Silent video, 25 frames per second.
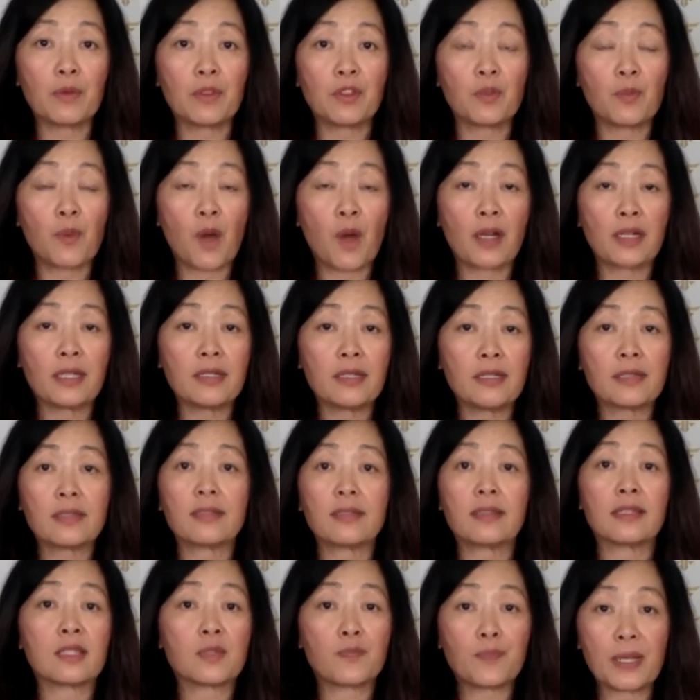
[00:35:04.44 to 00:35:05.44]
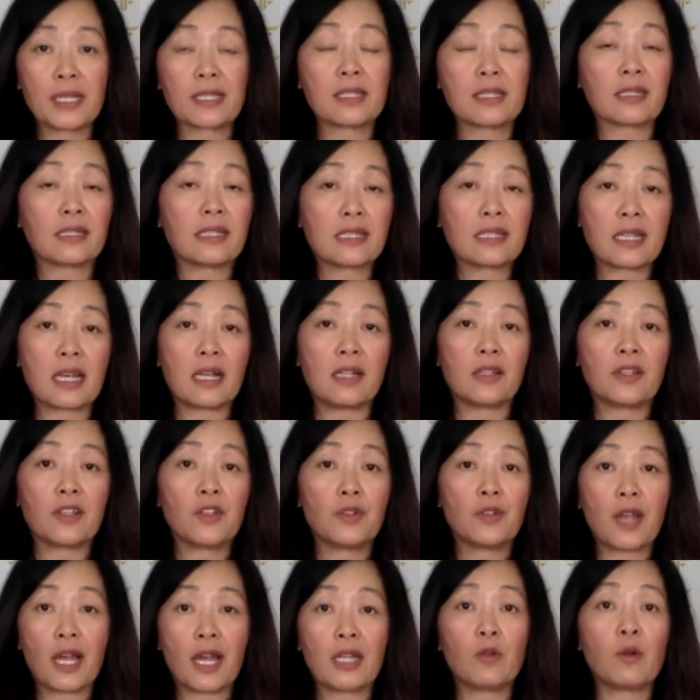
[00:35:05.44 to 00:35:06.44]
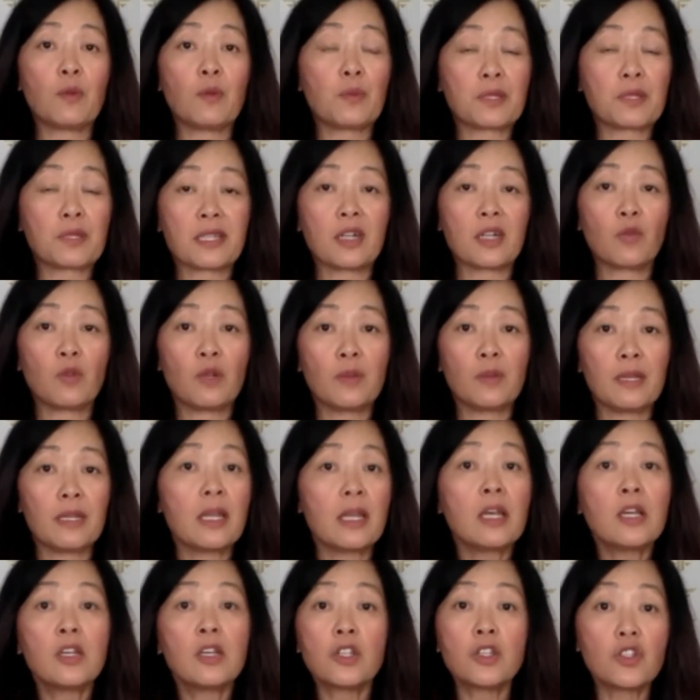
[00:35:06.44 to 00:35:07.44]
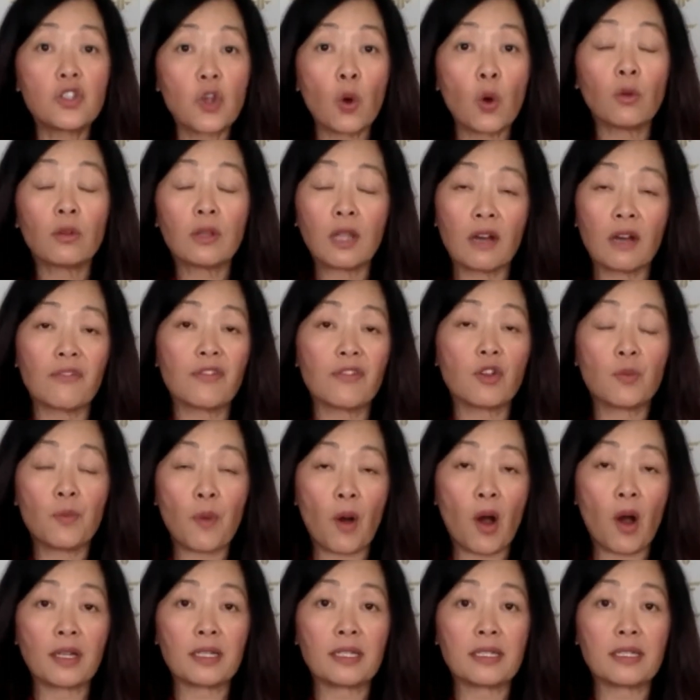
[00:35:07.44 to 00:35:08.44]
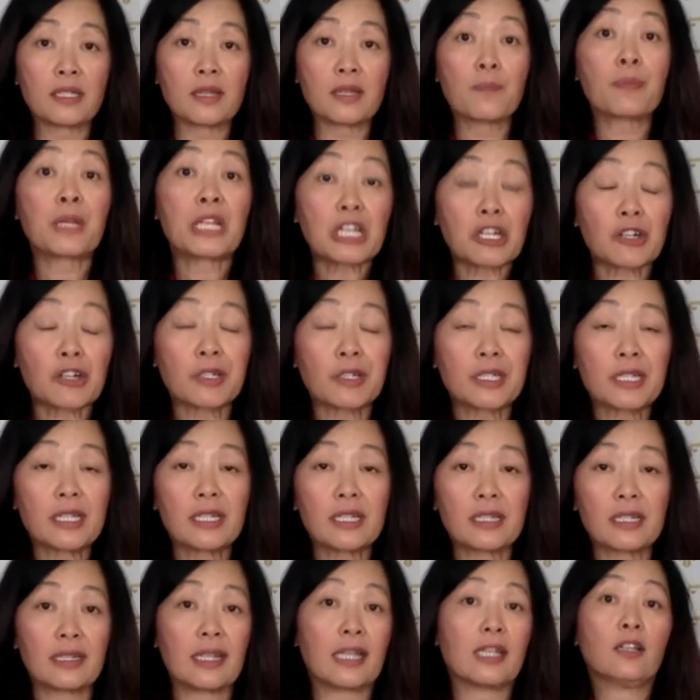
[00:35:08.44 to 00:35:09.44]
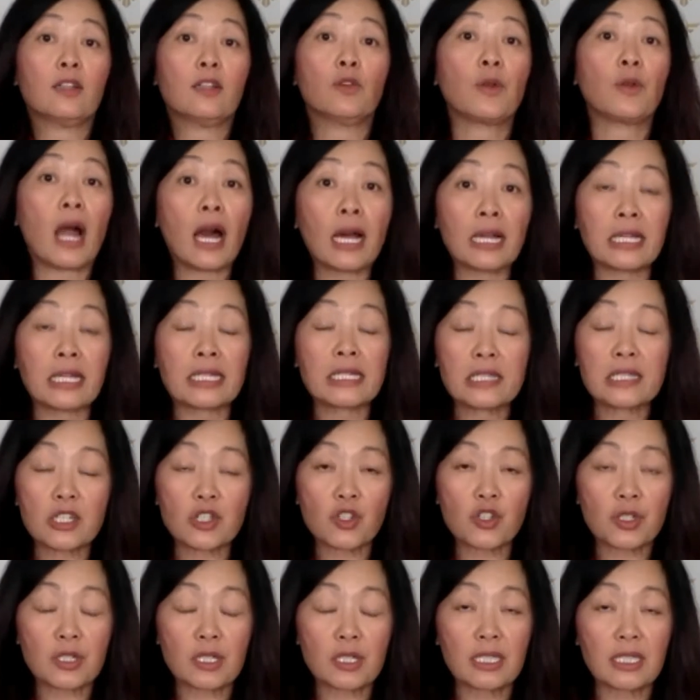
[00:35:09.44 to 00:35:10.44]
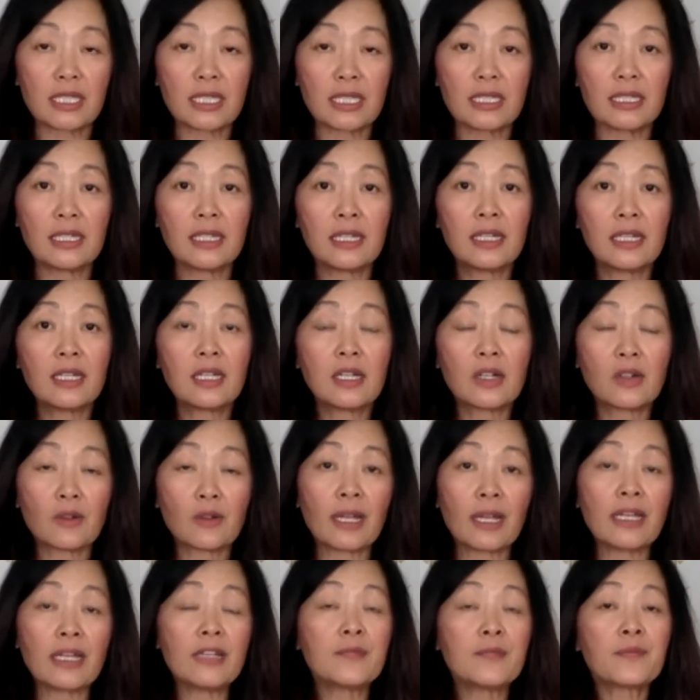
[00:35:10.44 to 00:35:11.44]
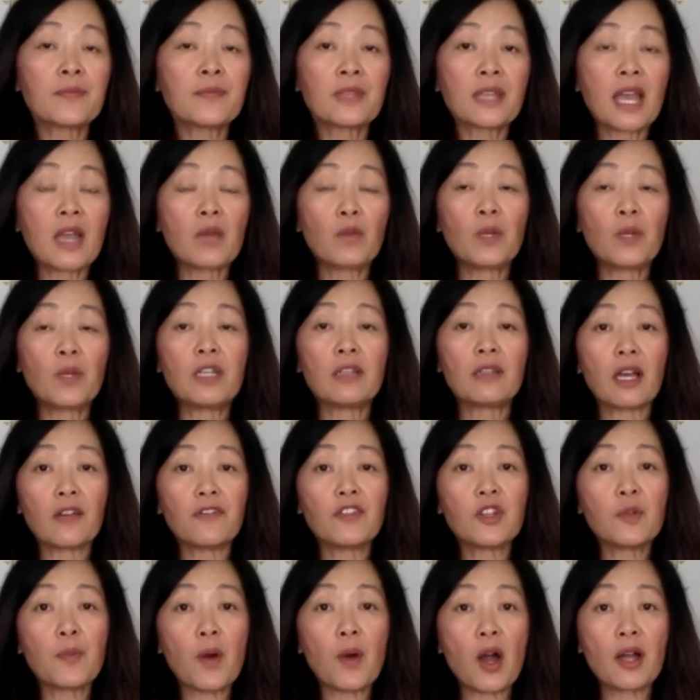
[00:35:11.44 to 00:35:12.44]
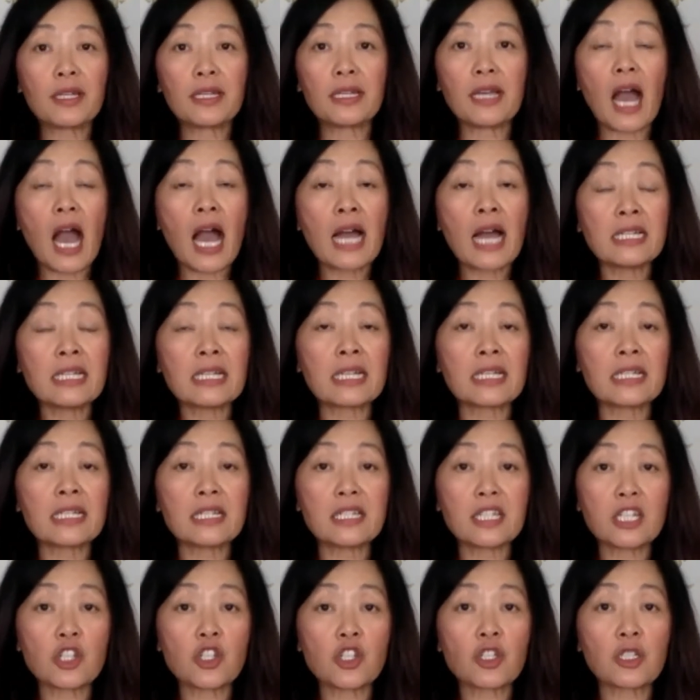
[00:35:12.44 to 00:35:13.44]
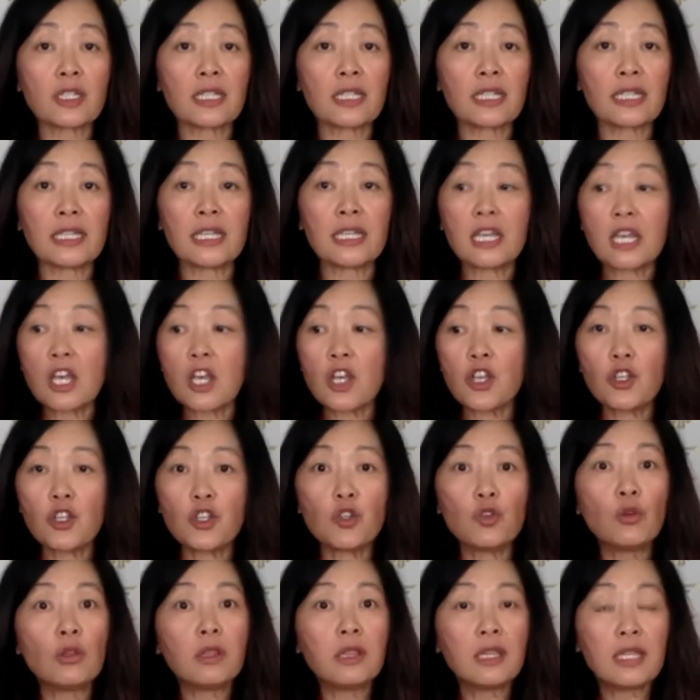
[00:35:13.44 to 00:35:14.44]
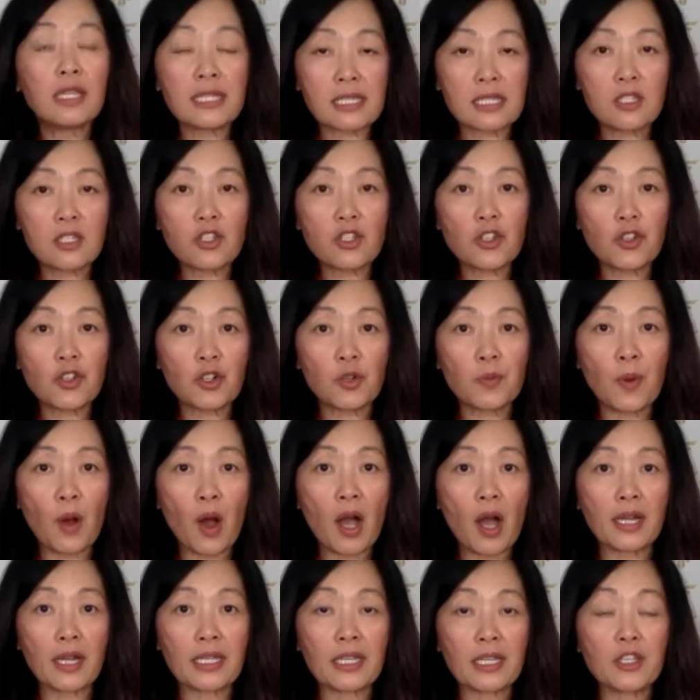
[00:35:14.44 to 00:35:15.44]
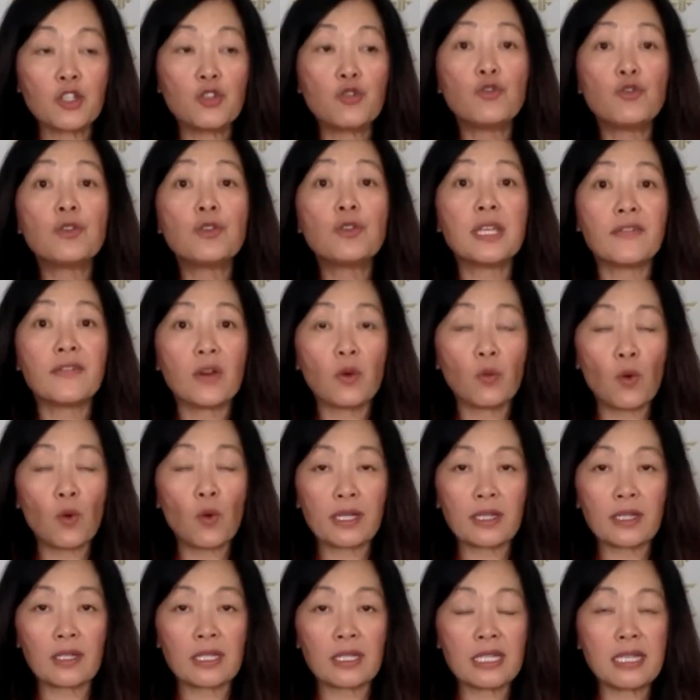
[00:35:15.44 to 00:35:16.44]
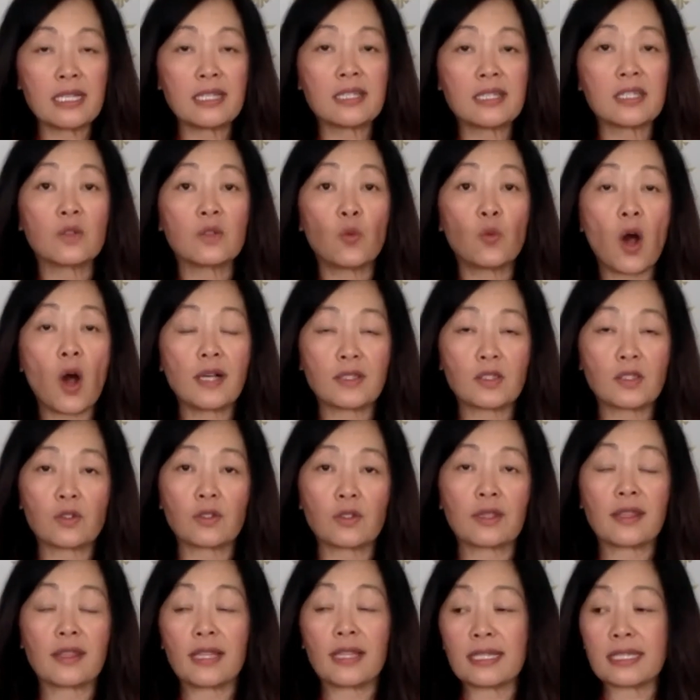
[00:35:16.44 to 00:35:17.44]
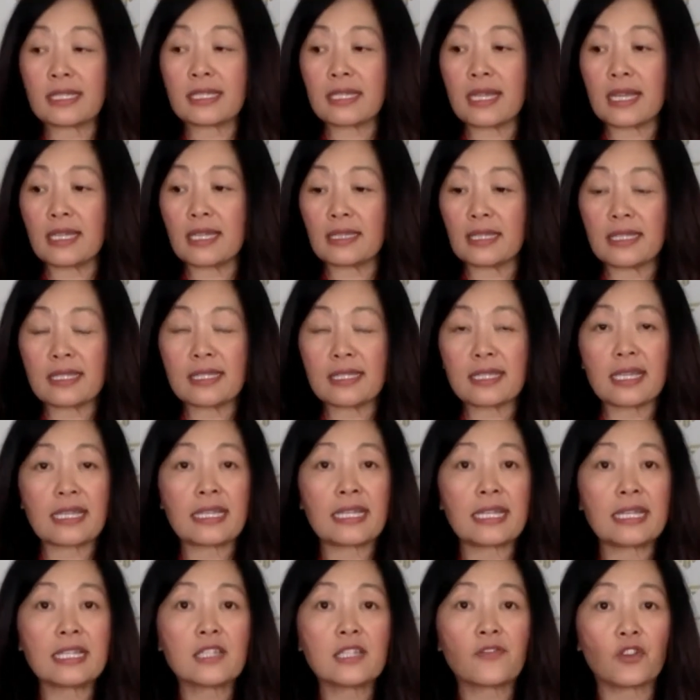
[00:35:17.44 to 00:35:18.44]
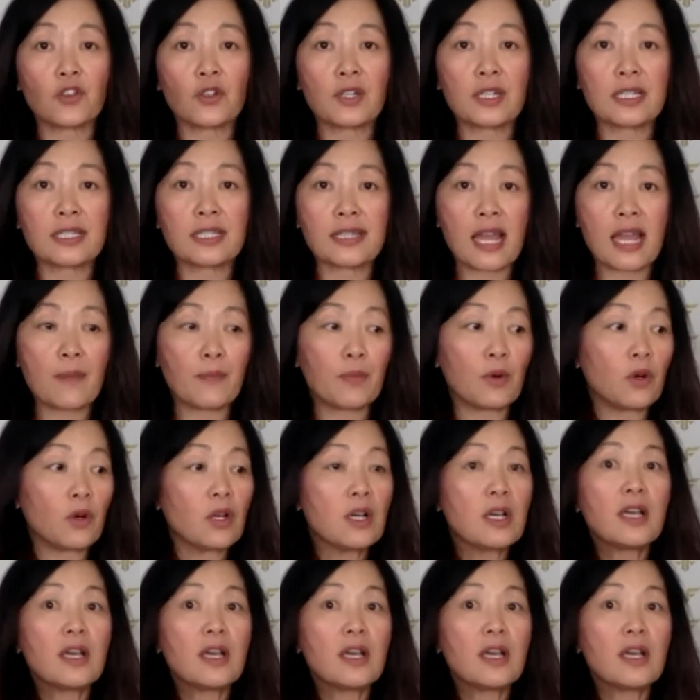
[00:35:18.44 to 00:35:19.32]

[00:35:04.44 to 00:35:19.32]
with their bodies, that's basically telling you 91% of women don't love their bodies, period, let alone unconditionally, right? And when you love your body unconditionally, you listen to your body, you give it what it needs and wants. So let's take kids, for example.